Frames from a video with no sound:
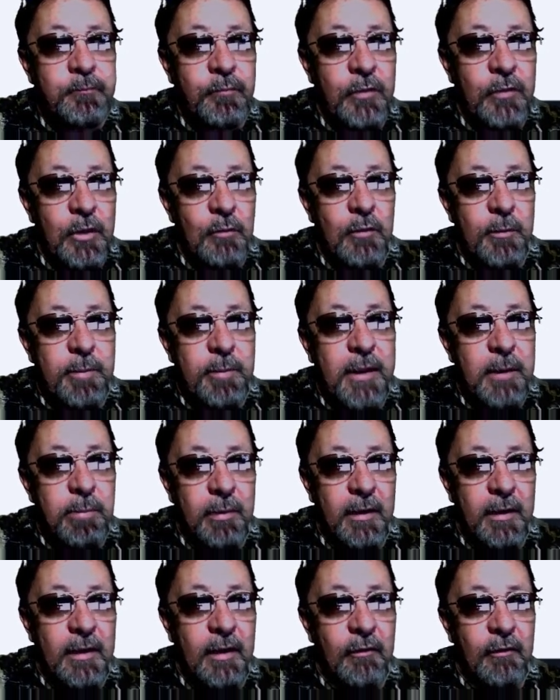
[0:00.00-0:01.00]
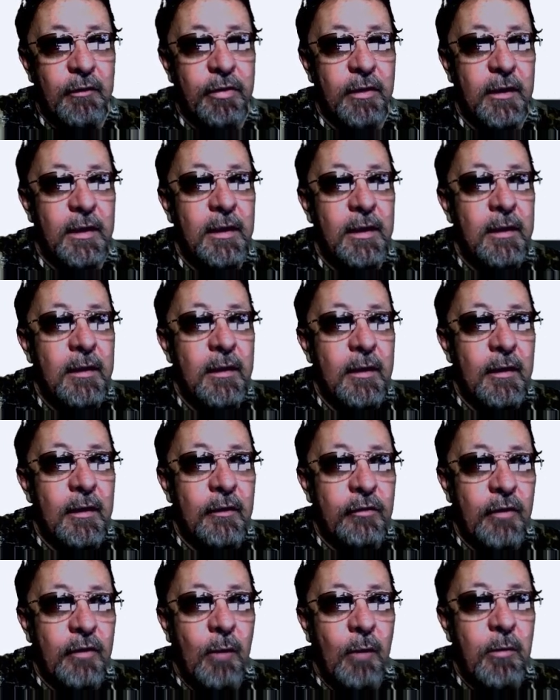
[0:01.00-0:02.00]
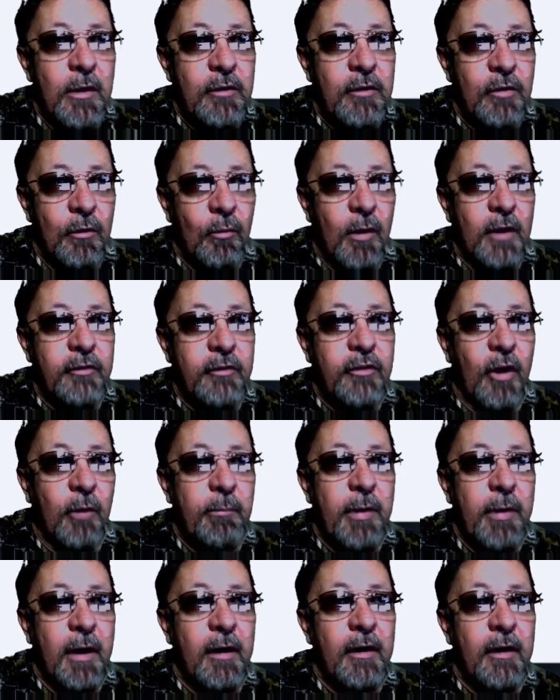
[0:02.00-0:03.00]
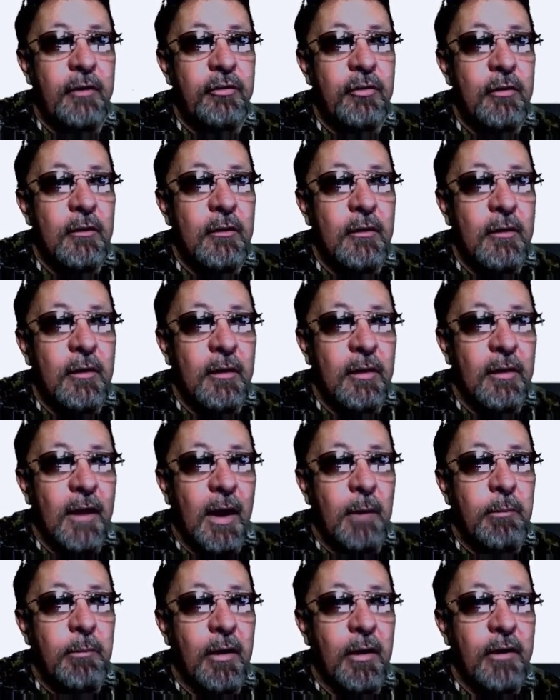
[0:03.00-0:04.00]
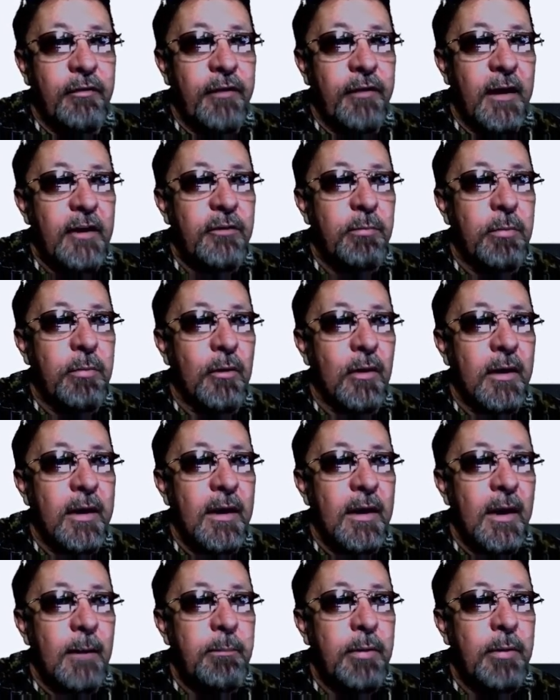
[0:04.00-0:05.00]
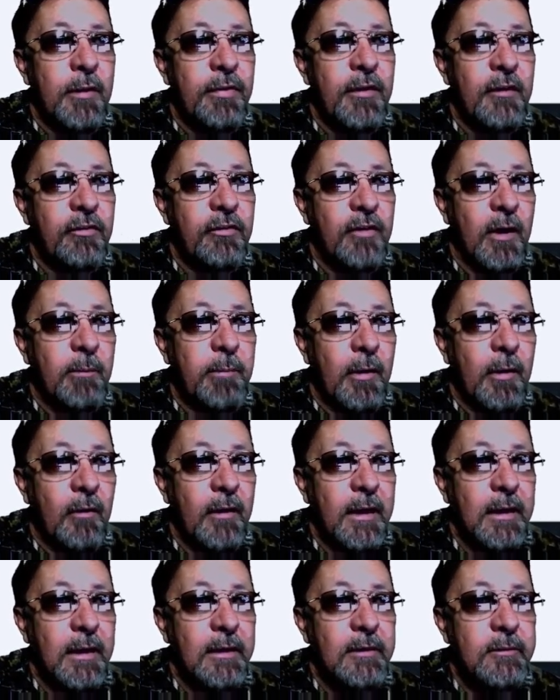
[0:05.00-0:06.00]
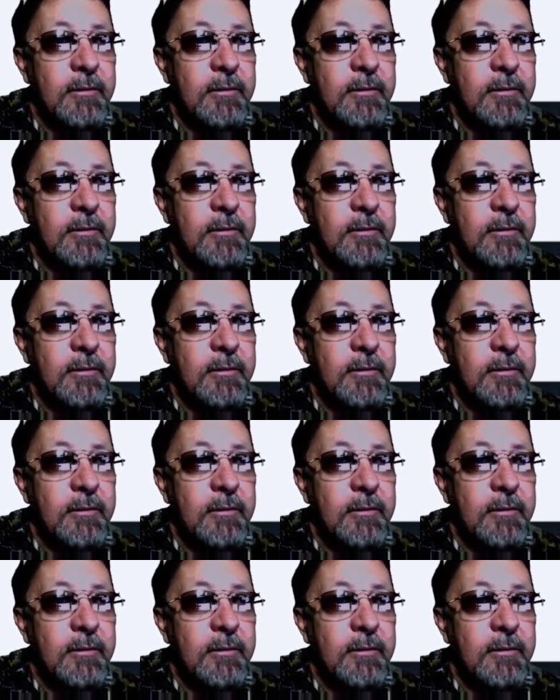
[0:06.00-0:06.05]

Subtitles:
you know, with people and everything. So I went to the Ouachita Parish Library Facebook, and I put this up on it